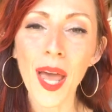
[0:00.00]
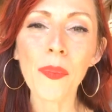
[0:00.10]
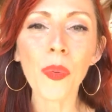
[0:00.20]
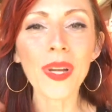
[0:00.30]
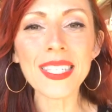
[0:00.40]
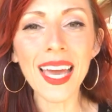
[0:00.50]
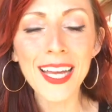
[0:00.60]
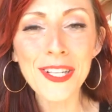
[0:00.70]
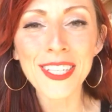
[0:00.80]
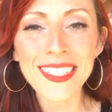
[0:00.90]
but once I
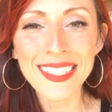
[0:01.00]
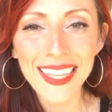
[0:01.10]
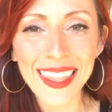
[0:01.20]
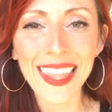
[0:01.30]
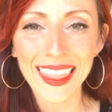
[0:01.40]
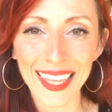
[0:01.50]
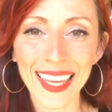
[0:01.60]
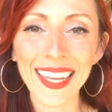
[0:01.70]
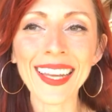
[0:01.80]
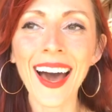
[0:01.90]
actually did the
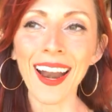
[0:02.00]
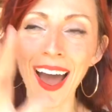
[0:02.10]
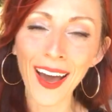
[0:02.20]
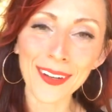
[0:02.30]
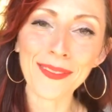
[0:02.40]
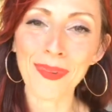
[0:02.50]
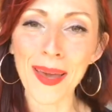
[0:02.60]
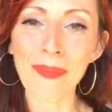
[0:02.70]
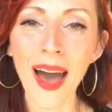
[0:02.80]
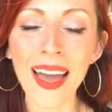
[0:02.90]
thing and got out of my
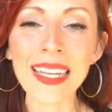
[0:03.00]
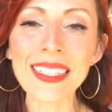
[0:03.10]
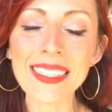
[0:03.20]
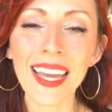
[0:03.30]
mind,